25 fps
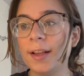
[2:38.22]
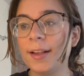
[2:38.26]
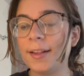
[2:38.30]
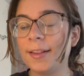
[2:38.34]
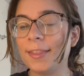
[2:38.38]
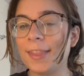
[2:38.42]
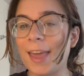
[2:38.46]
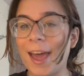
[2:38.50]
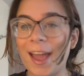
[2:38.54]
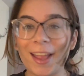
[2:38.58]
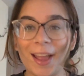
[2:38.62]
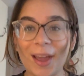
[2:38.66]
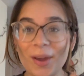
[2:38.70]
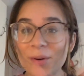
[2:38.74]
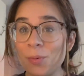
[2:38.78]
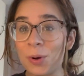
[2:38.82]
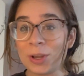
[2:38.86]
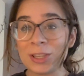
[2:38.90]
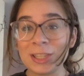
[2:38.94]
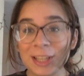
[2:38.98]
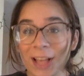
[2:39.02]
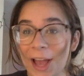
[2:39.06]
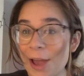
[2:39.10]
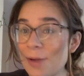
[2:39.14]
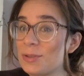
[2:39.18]
that I
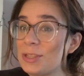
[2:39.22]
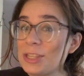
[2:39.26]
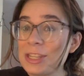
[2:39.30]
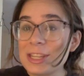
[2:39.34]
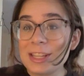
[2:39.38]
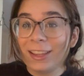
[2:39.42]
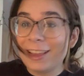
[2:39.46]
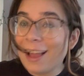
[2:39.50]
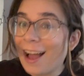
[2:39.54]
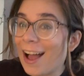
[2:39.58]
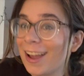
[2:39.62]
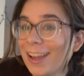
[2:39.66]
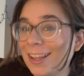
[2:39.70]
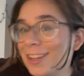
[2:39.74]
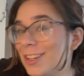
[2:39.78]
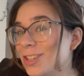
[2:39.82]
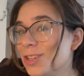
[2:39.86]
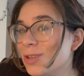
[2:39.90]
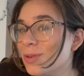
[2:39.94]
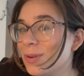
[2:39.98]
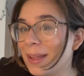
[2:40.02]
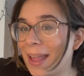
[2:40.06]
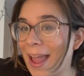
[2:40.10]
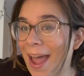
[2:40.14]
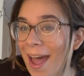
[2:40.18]
wasn't, I was not gonna
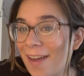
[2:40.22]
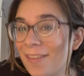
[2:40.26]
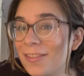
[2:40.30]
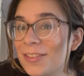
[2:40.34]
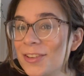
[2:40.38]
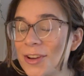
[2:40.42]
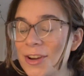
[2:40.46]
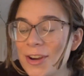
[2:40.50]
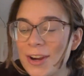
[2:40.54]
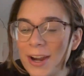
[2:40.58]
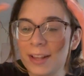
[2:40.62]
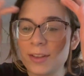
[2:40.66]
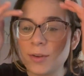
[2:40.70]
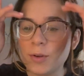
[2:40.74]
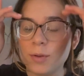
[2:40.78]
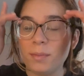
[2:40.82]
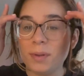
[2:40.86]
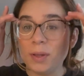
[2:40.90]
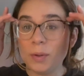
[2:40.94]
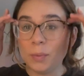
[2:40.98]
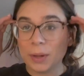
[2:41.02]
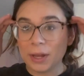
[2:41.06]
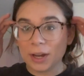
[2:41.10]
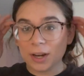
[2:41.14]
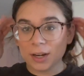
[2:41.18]
do it after and it would be
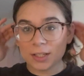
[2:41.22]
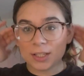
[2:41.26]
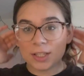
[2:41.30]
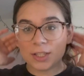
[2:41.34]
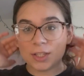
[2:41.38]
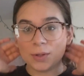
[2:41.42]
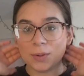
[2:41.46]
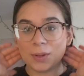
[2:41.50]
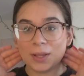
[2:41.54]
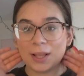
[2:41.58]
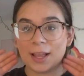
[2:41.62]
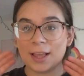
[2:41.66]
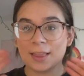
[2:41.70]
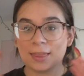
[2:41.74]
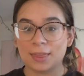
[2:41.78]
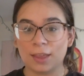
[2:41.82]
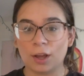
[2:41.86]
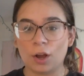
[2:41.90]
weird to do it in the